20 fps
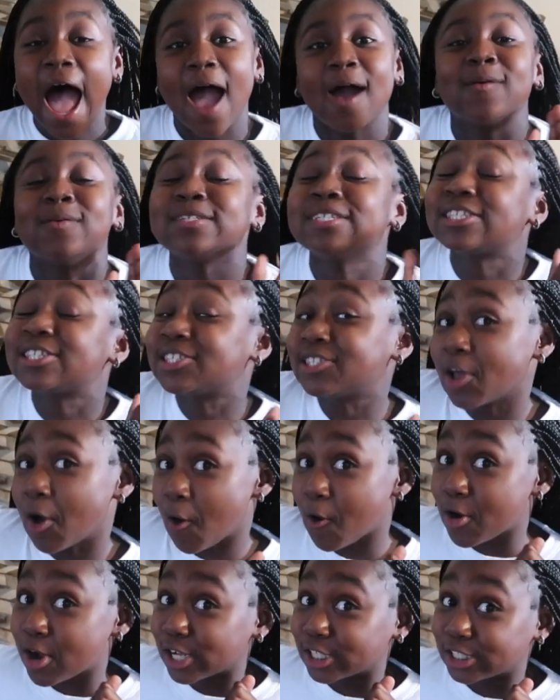I was
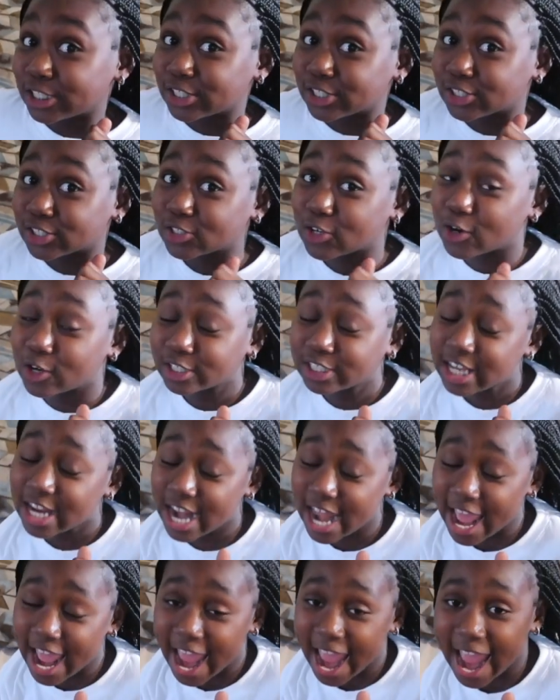so good in school
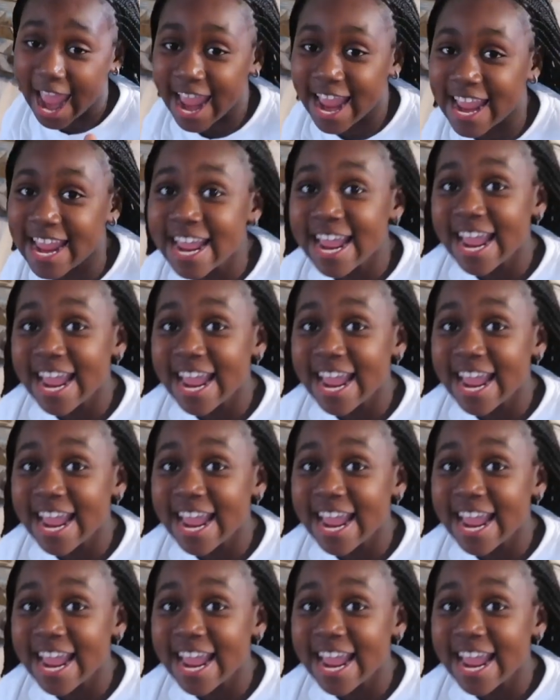today.